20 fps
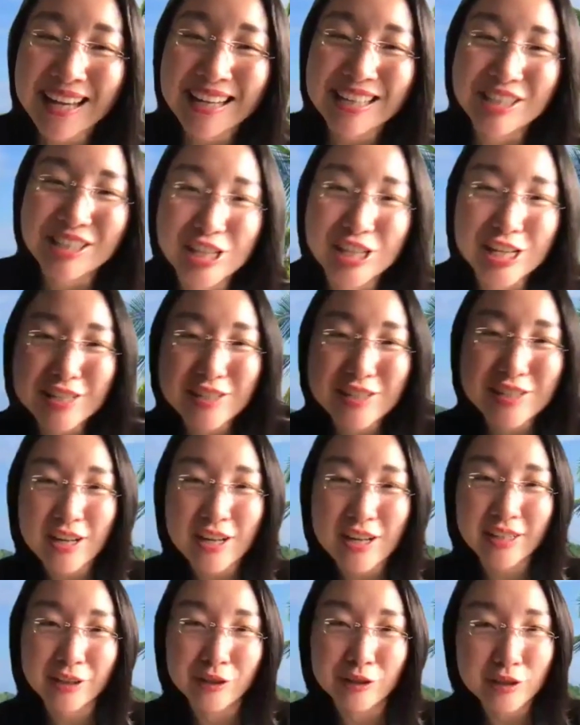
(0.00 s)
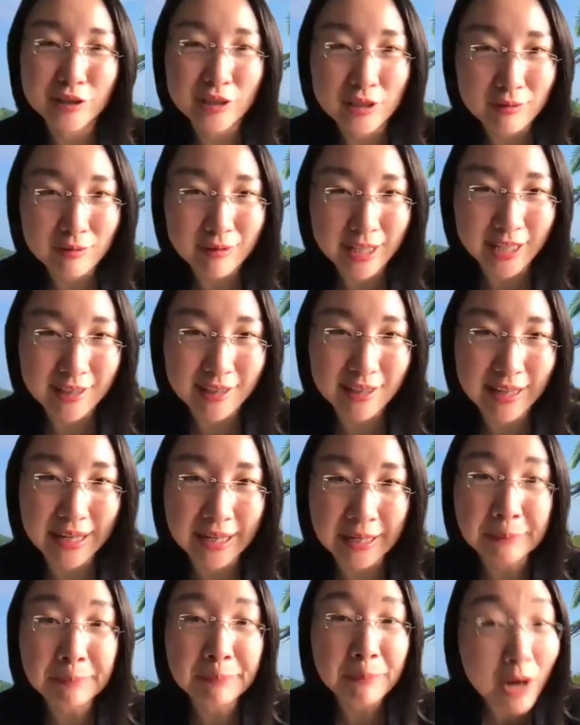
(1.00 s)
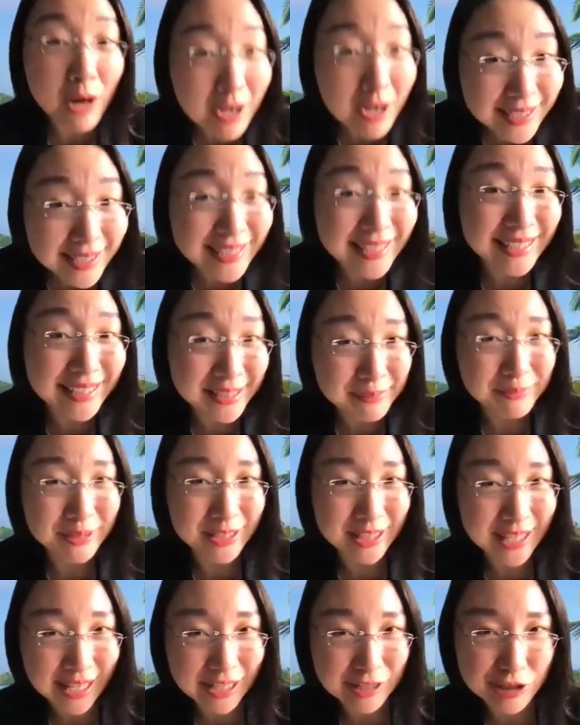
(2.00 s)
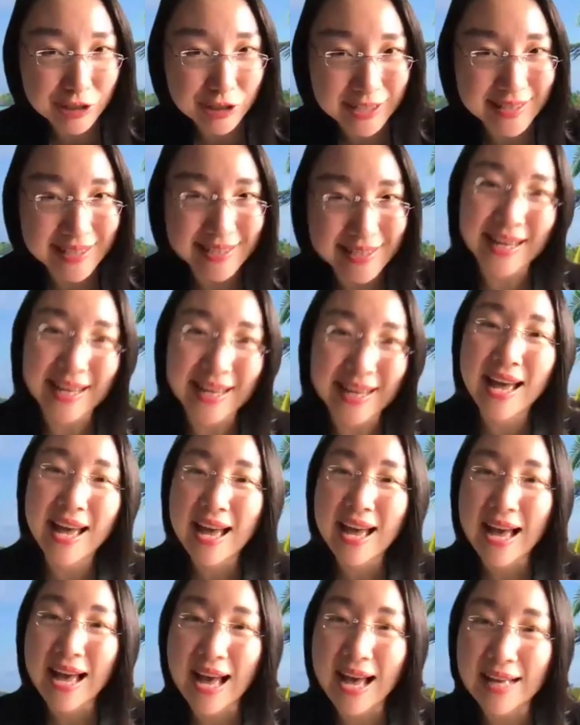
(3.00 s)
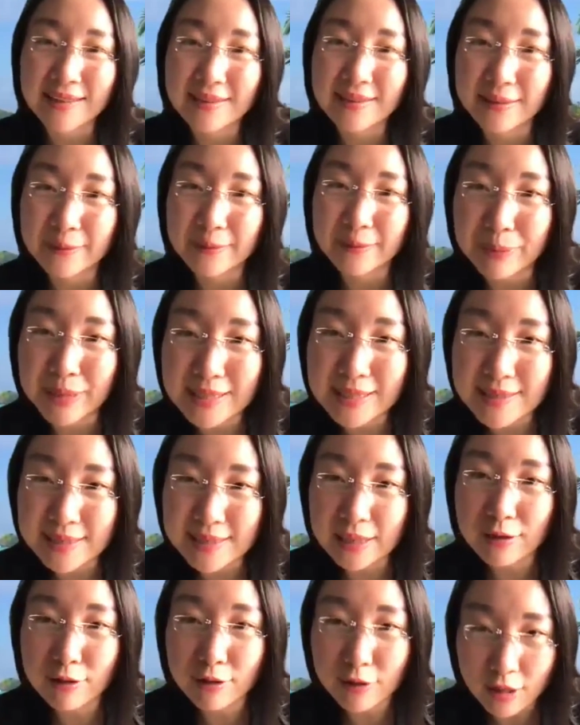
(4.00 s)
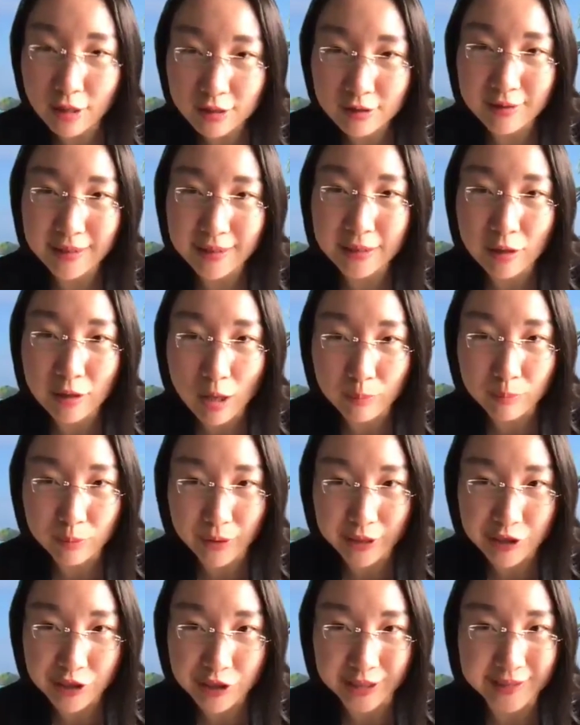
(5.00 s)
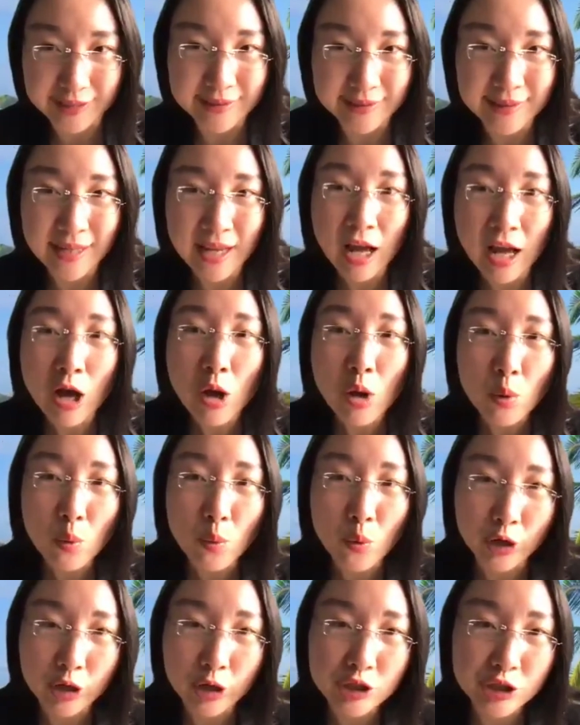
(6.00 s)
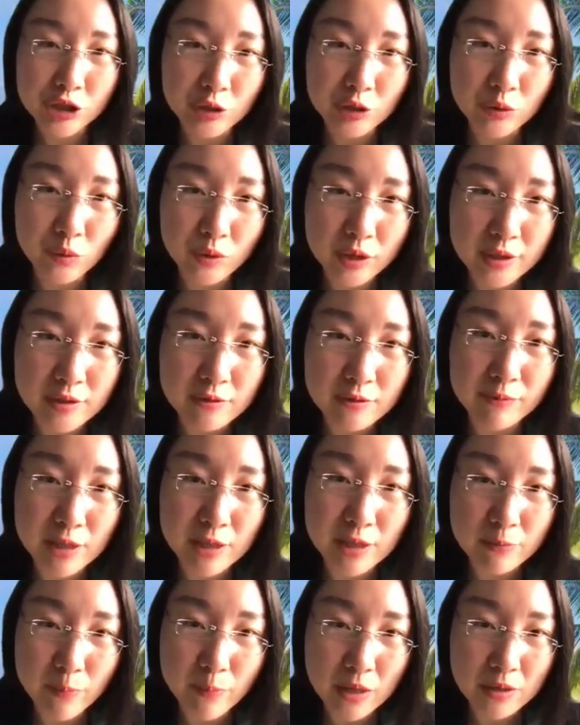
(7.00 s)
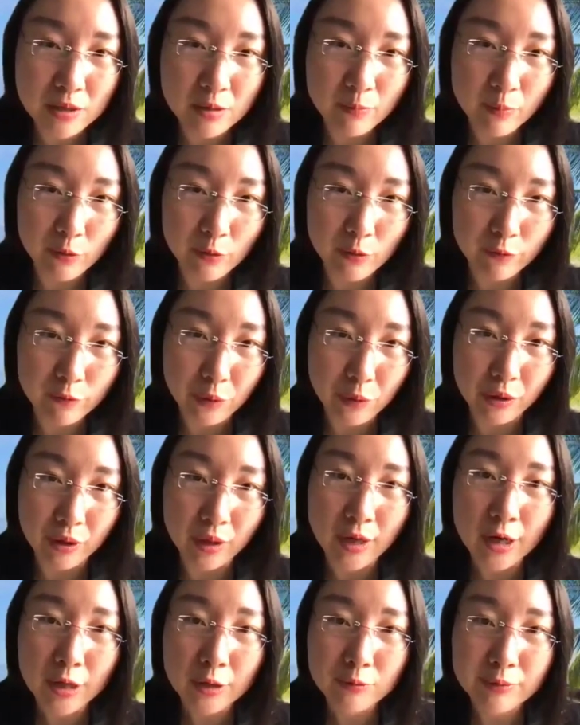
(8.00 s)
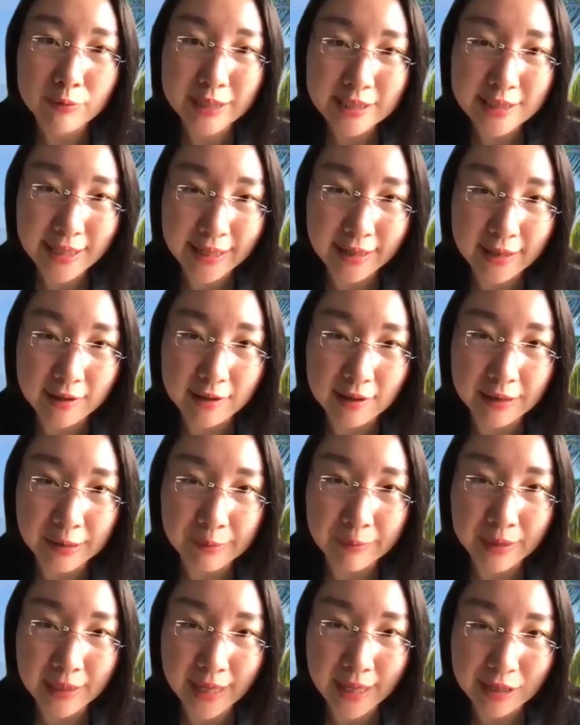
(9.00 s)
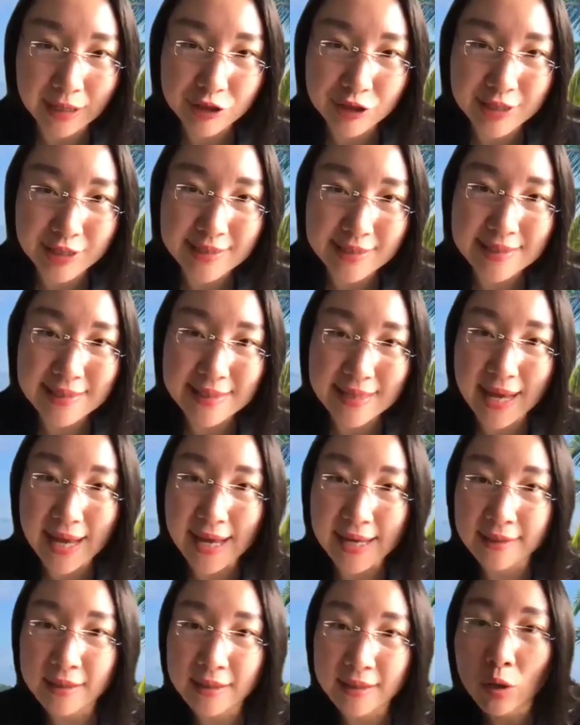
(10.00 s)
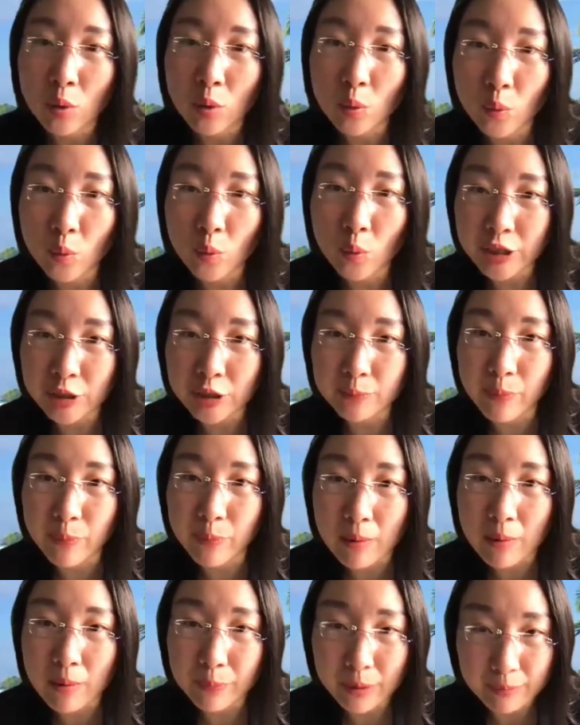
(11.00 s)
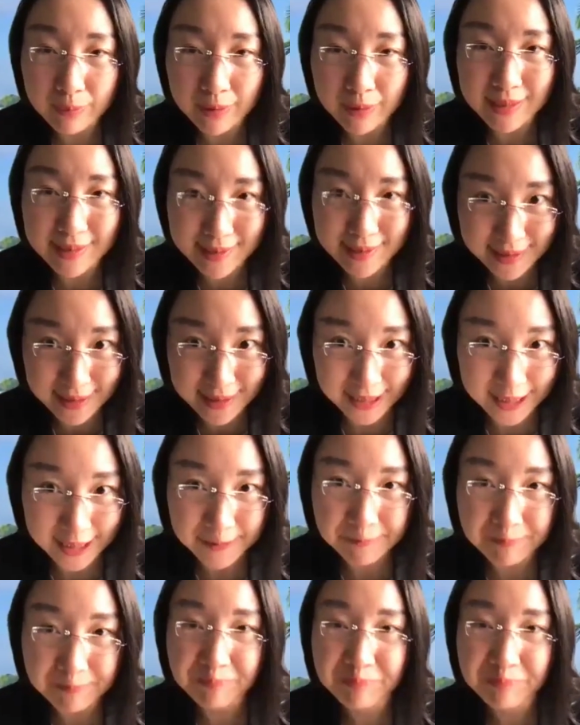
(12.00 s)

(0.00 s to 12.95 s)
She started her career in marketing communications at the BC Lottery Corporation, where she was responsible for retailer communications and winner publicity.